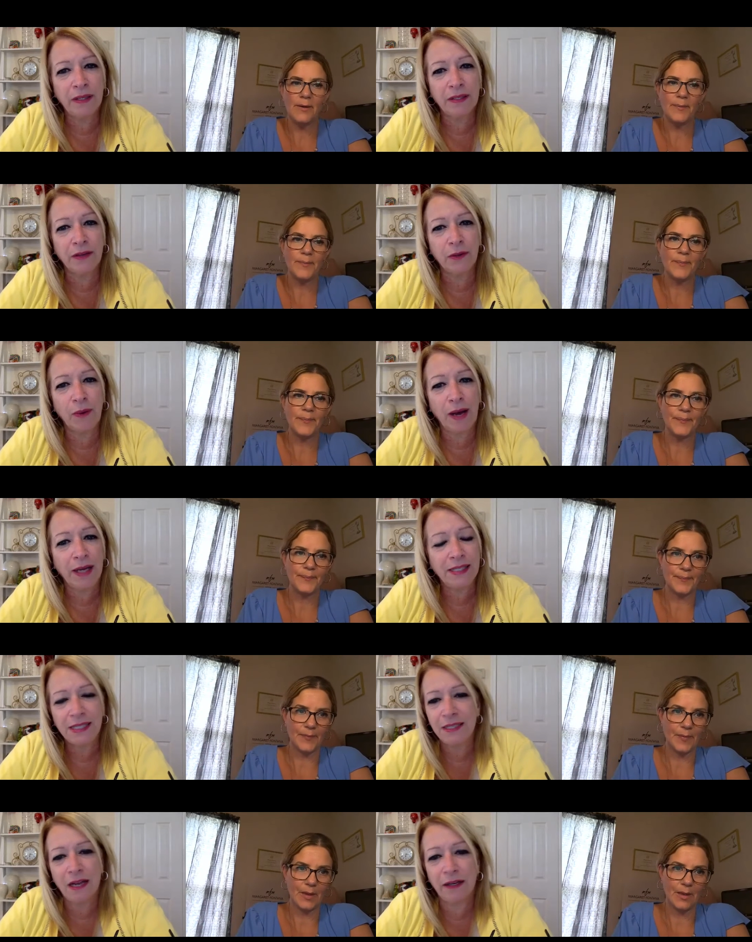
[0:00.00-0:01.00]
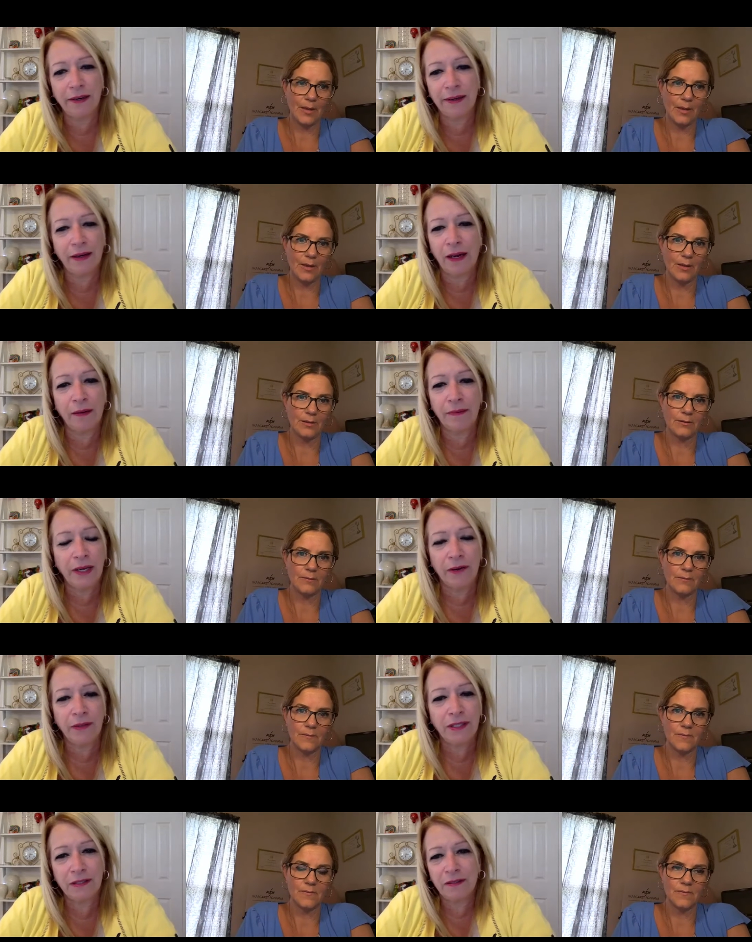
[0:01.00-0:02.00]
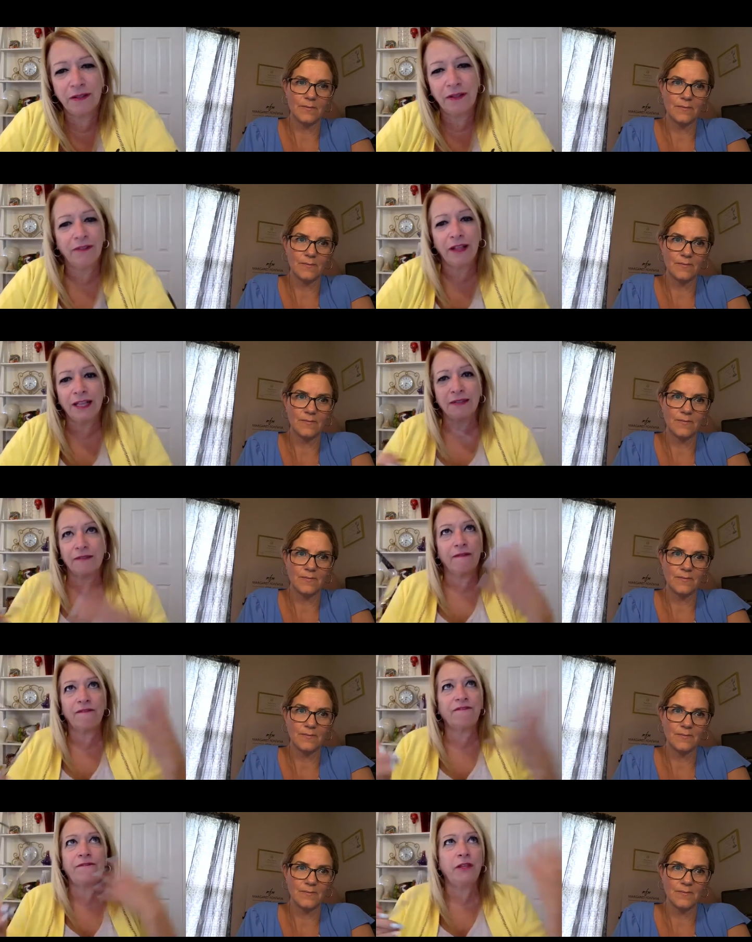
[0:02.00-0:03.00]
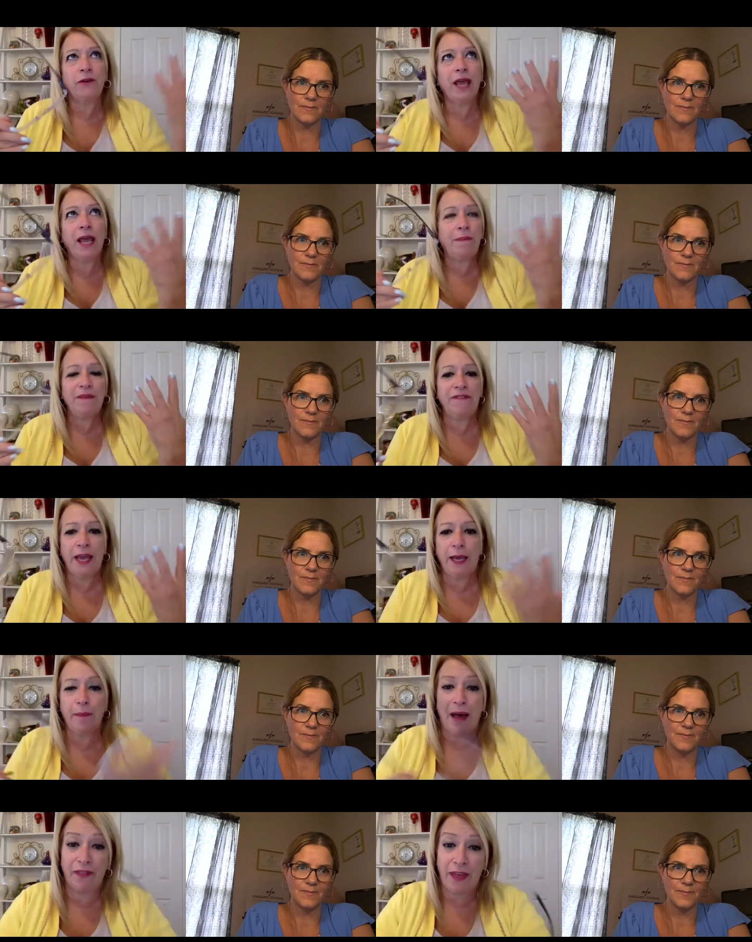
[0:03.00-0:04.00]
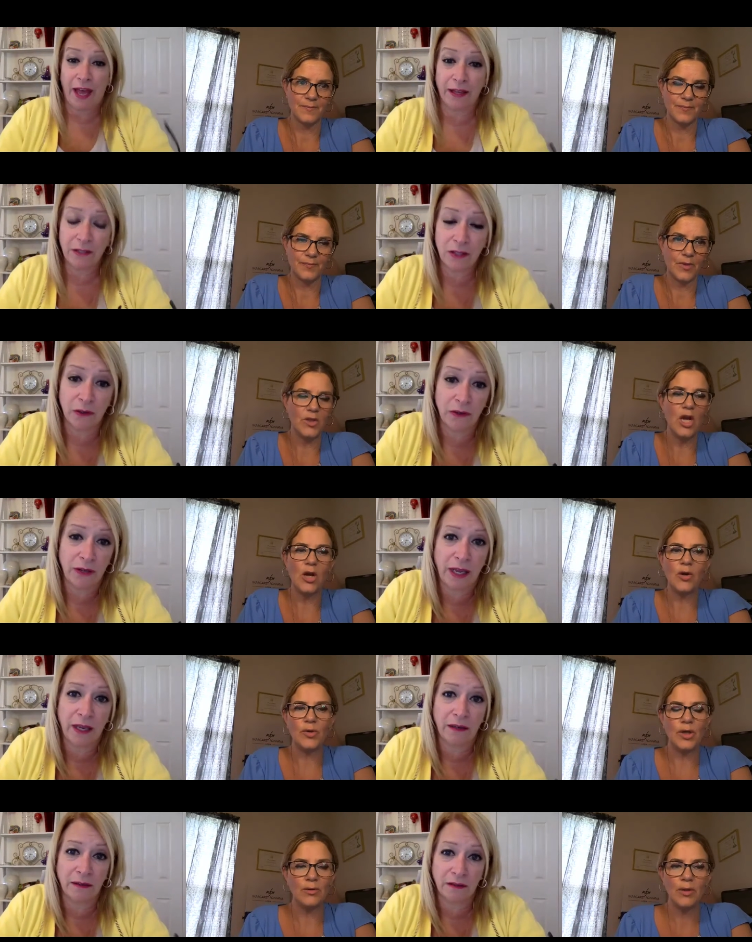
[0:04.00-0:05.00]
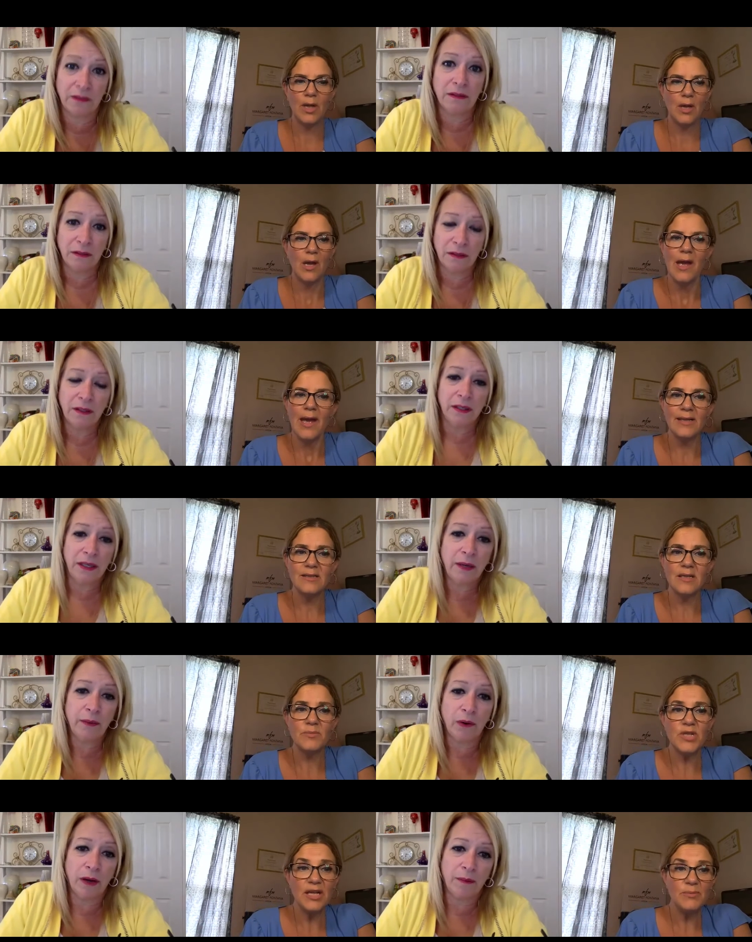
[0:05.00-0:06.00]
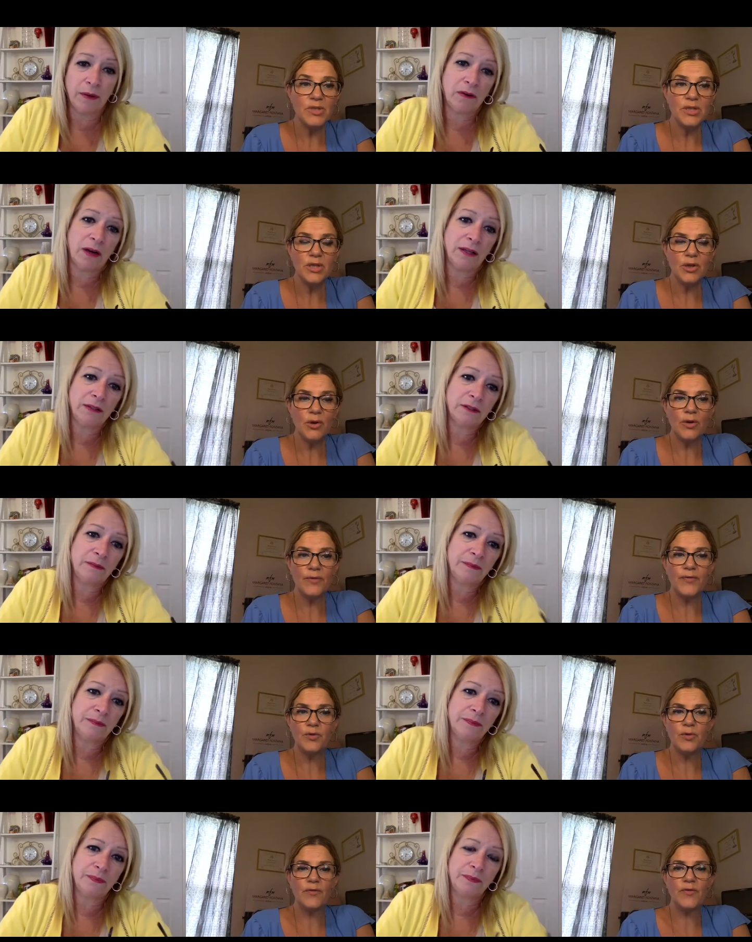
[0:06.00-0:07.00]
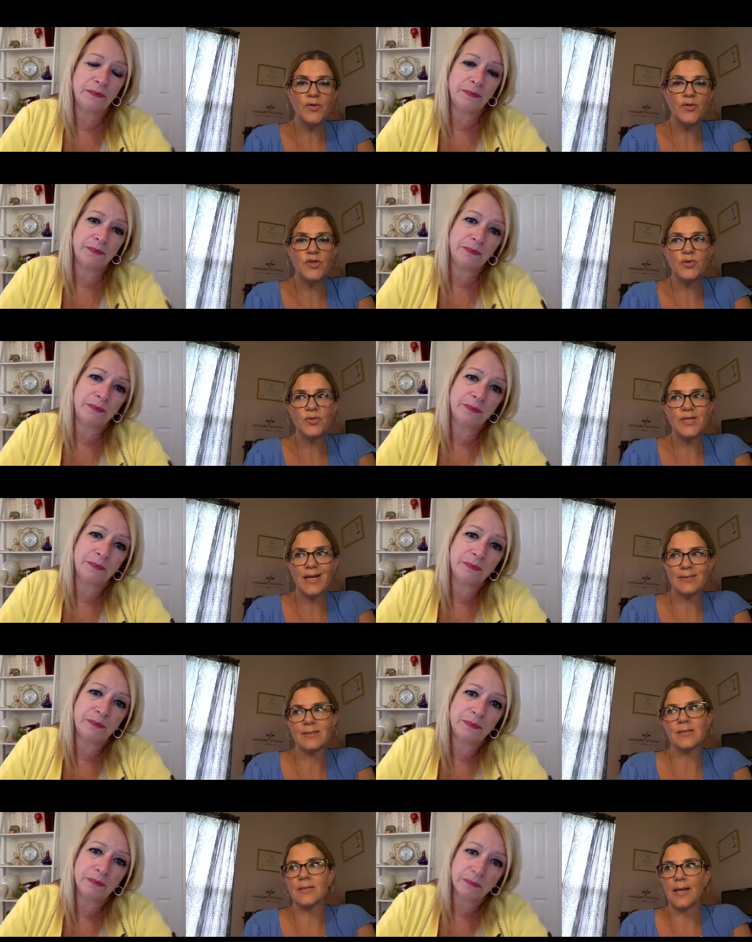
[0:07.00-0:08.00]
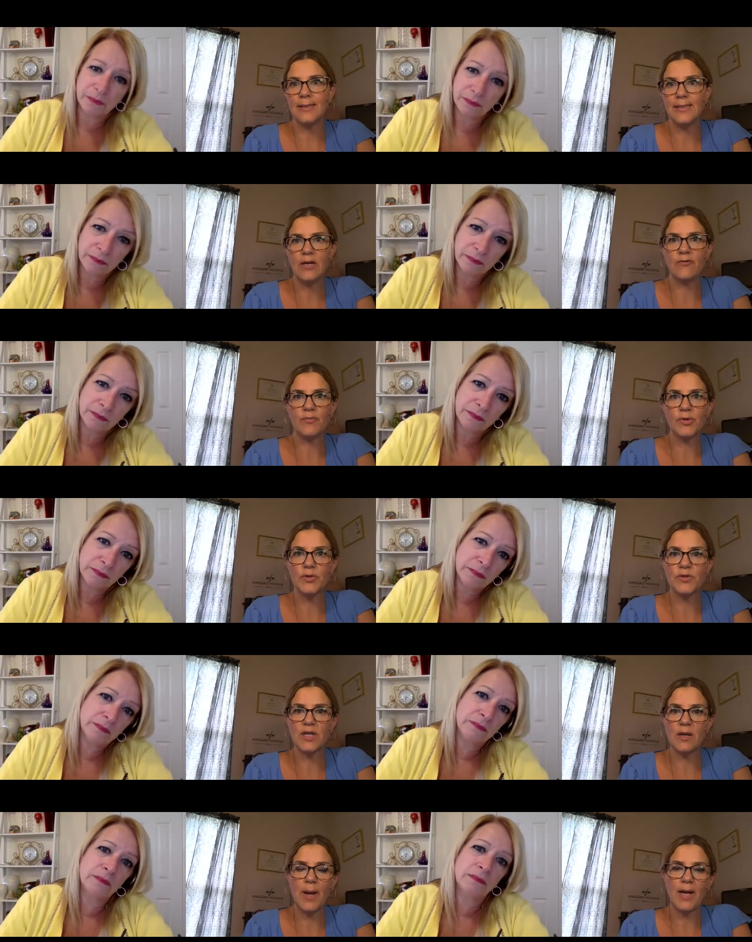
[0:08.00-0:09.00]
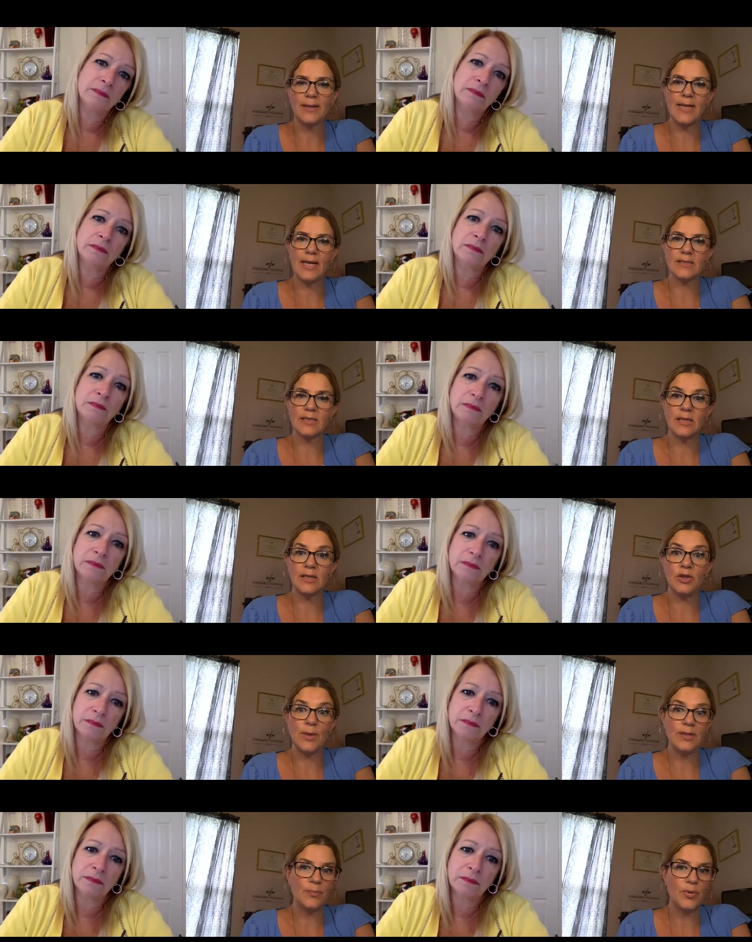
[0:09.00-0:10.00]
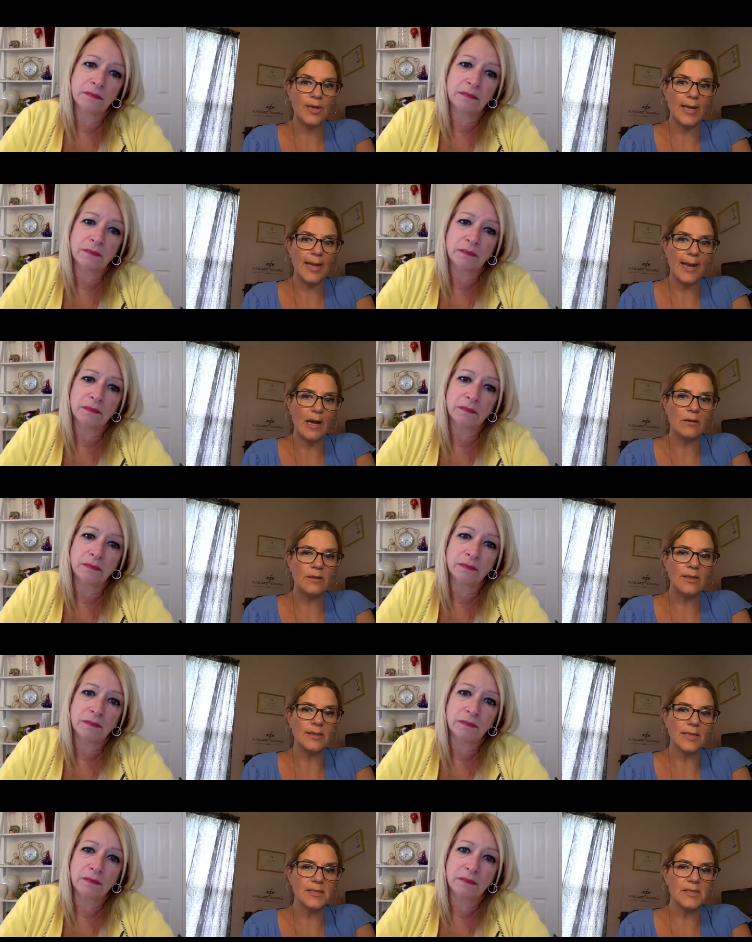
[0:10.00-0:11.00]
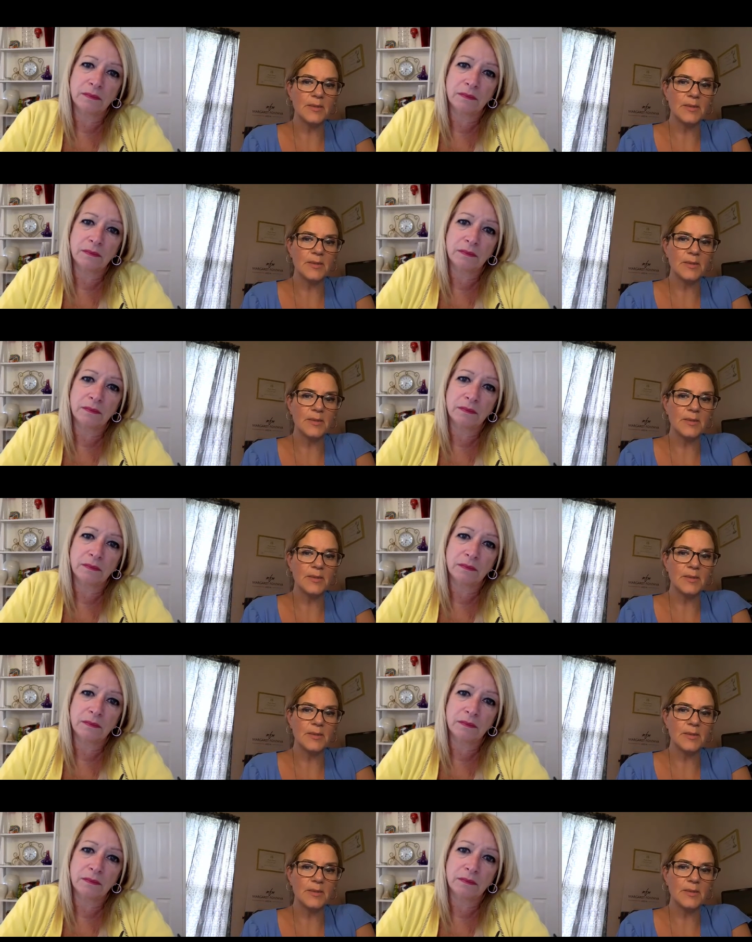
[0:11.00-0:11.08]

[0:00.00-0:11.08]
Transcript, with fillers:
Speaker 1: yeah. otherwise, it's not going to come. You know, it's it, you can't be fake about that. So no, no.
Speaker 2: And sometimes, you know, if you if you do test this idea of producing a podcast and then you end up putting it out, and like